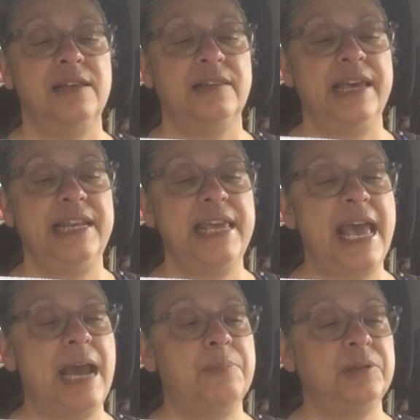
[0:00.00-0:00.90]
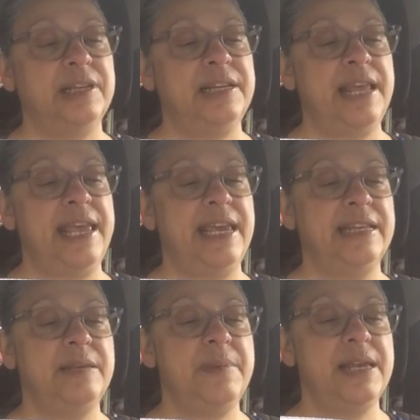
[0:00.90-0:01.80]
Lady Aberlin,
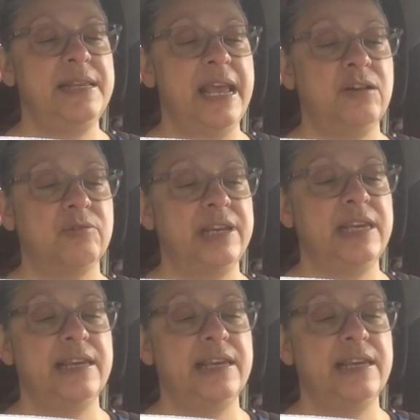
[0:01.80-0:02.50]
Handyman Negri,